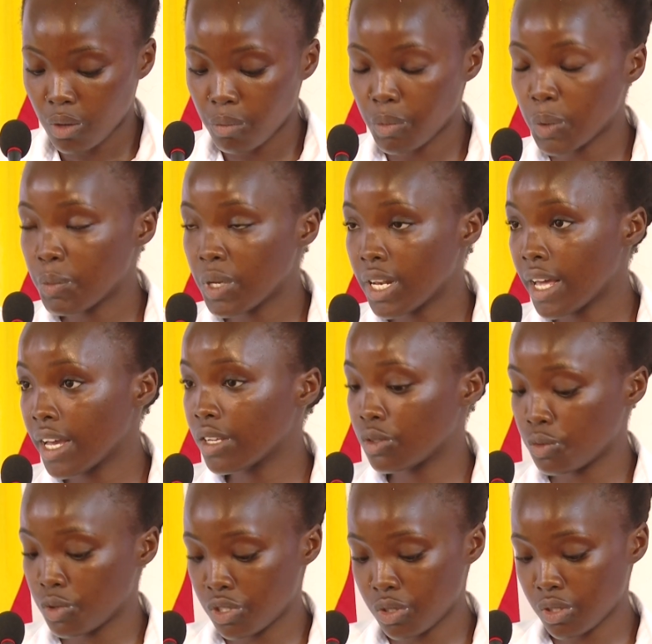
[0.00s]

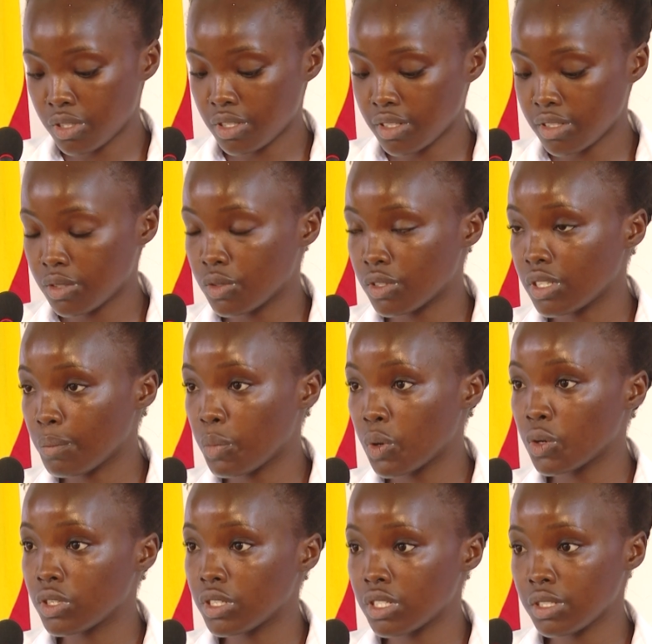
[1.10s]
Mobilize resources to
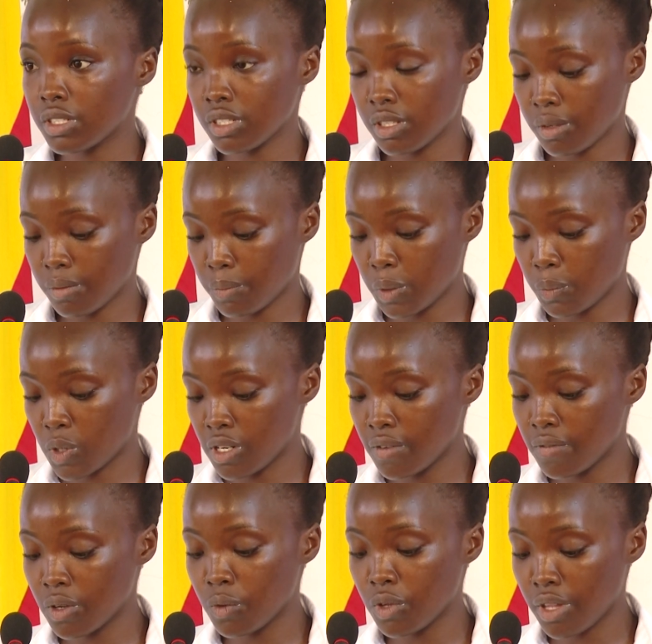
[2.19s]
support people
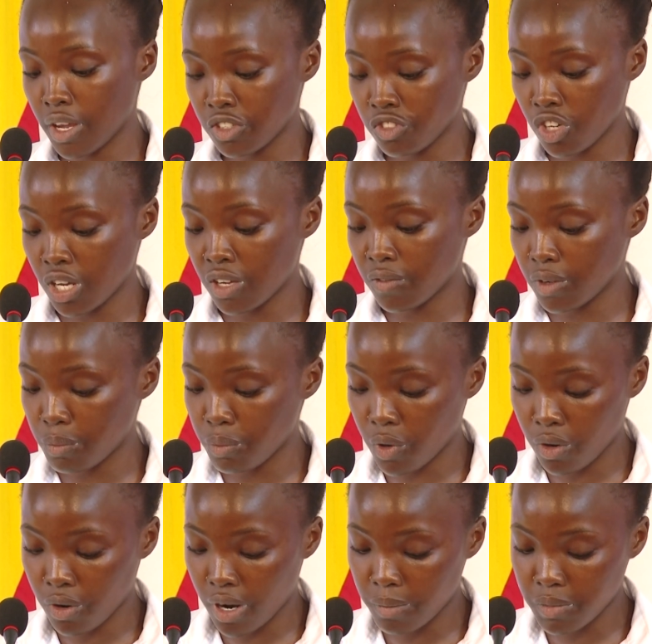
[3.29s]
living with HIV
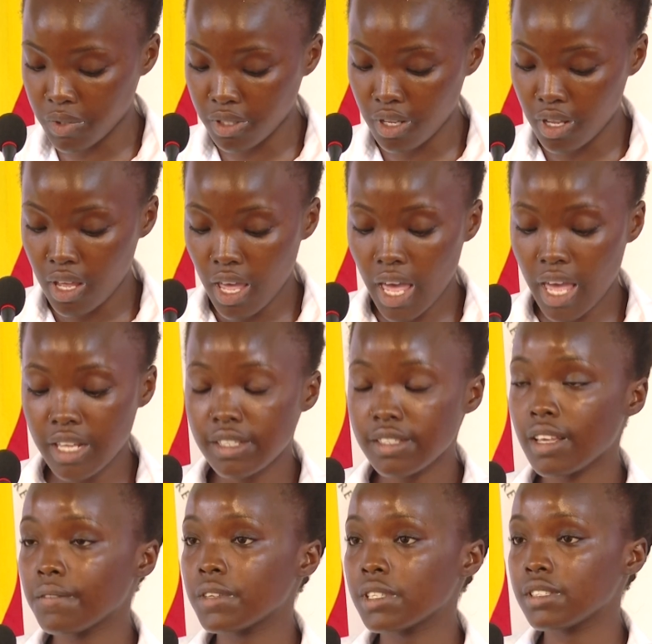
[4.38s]
programs and
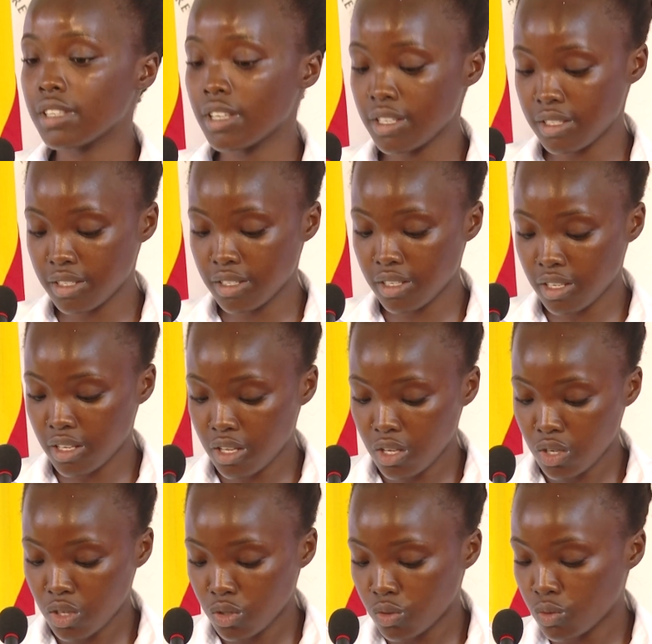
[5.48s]
services
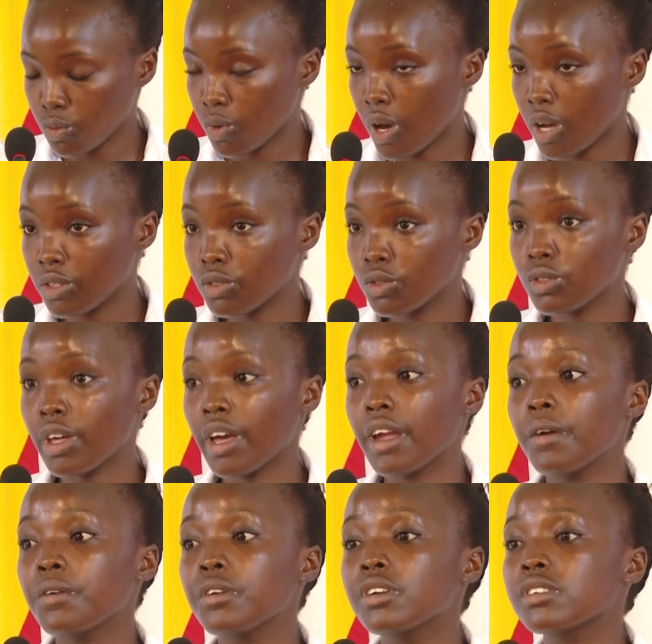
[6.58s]
to their
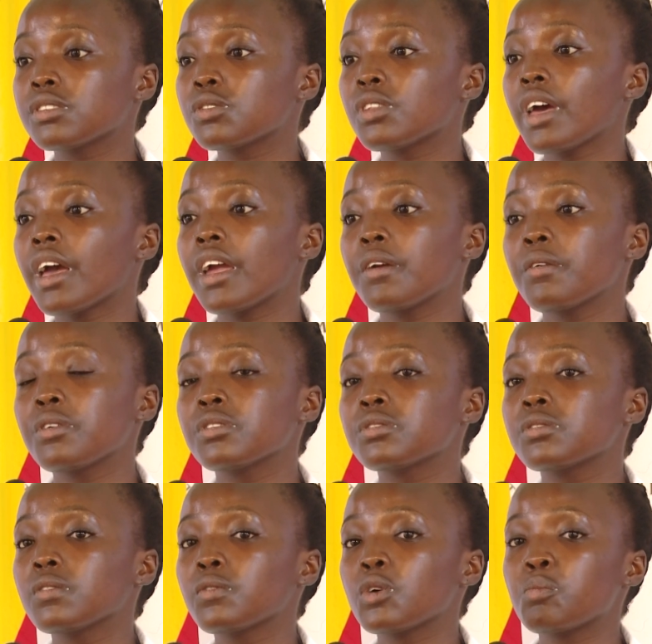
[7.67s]

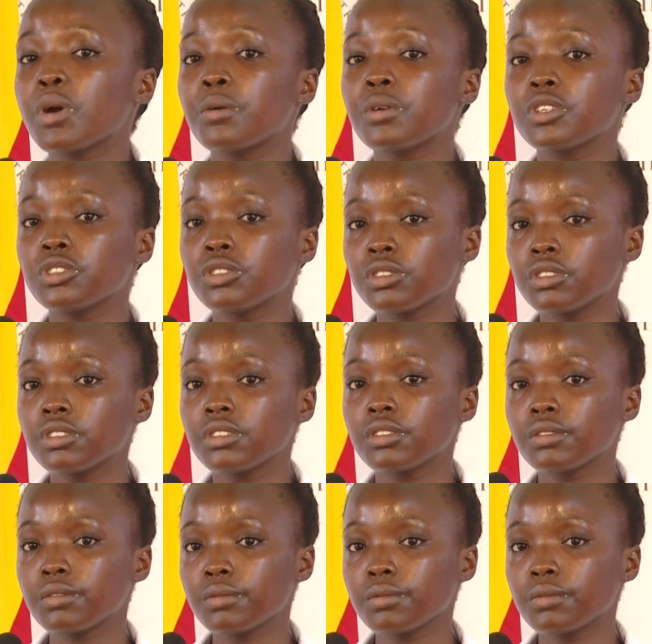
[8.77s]
areas of operation.